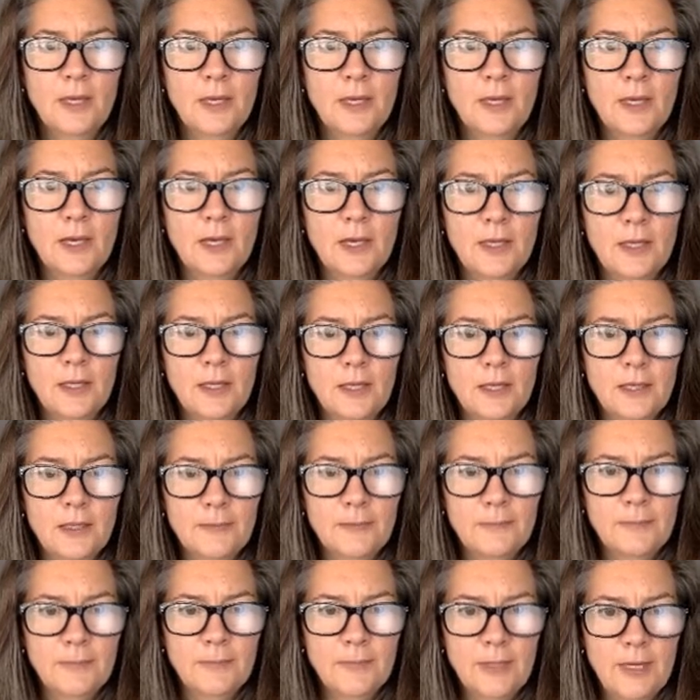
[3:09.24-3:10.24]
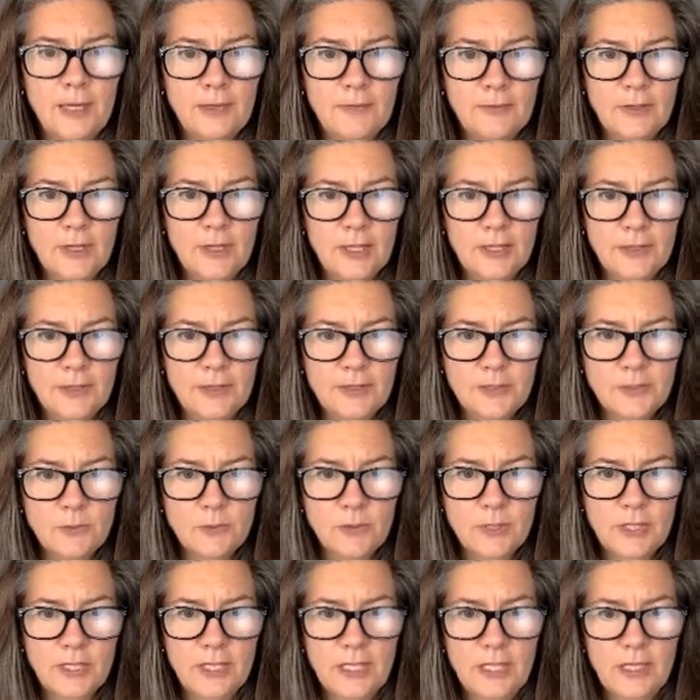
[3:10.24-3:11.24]
I've got this
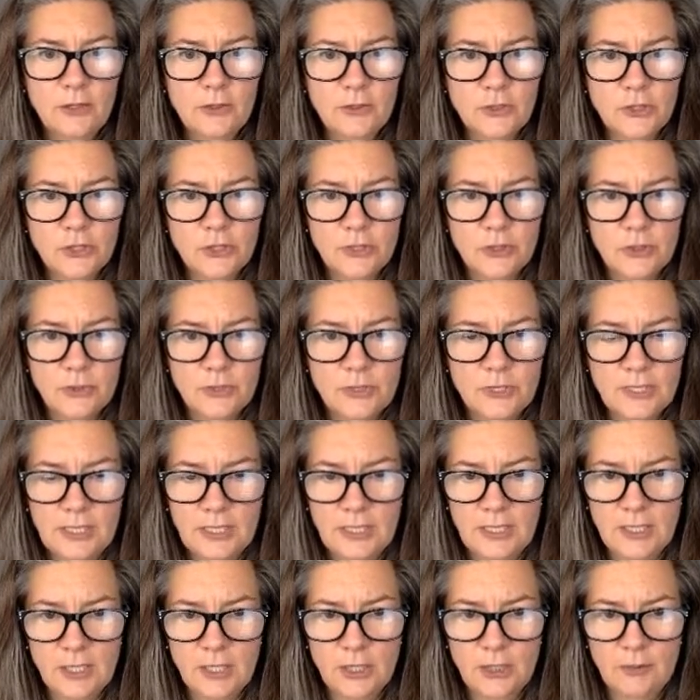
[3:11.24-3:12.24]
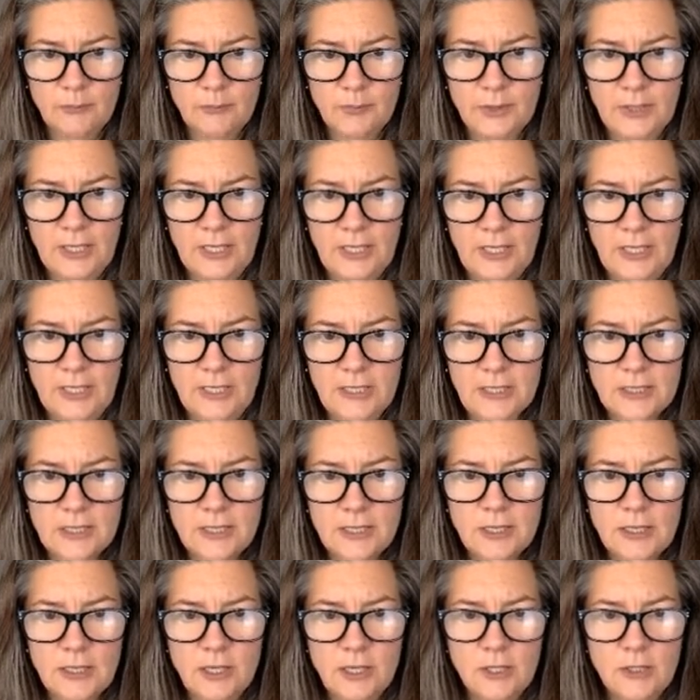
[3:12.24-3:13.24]
one here shows incomplete.
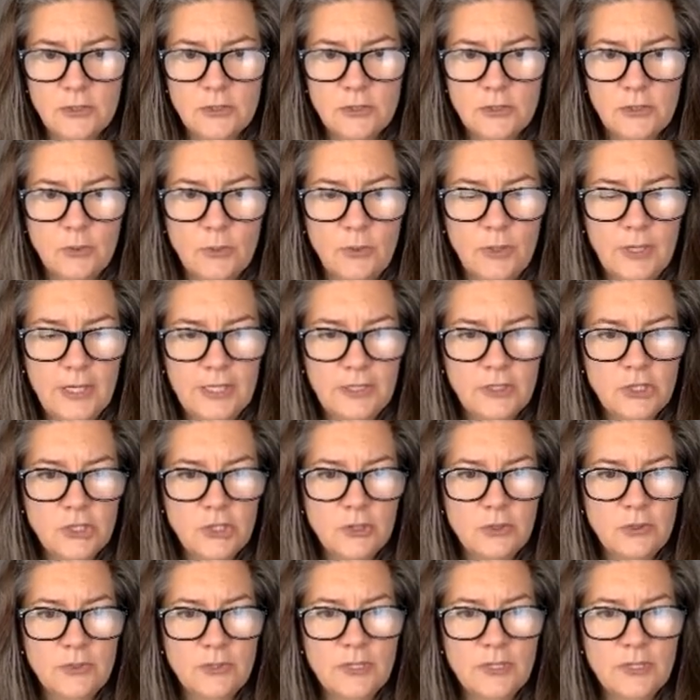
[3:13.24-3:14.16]
So when I choose